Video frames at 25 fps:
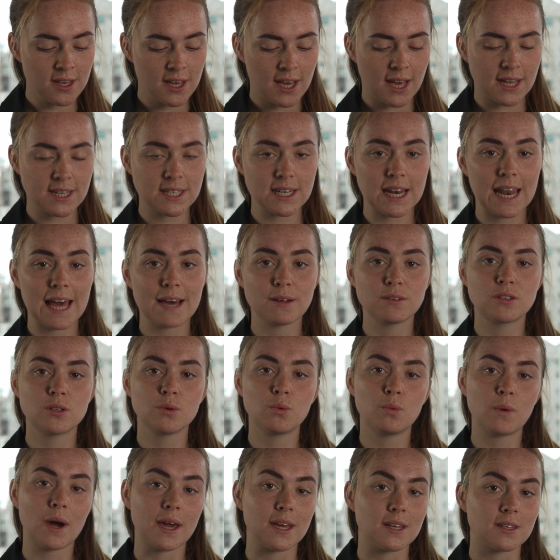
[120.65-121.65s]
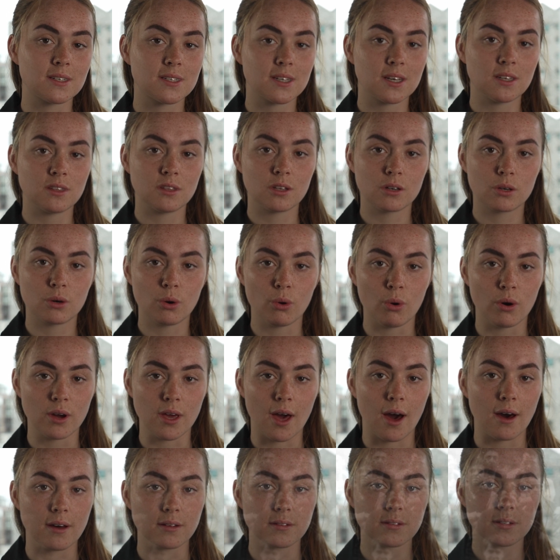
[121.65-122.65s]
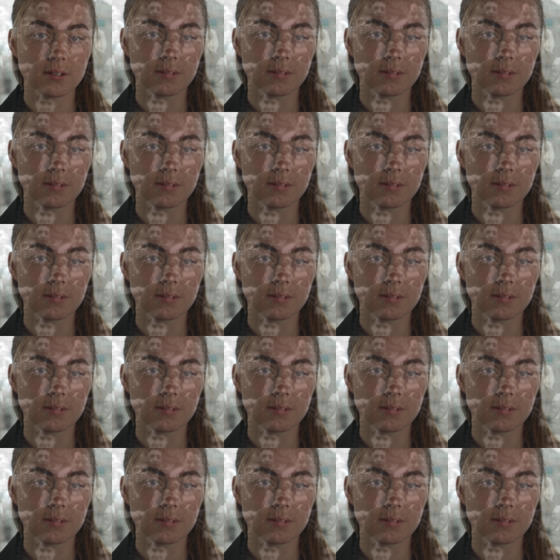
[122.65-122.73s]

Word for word: and allowed to wait in the courtyard.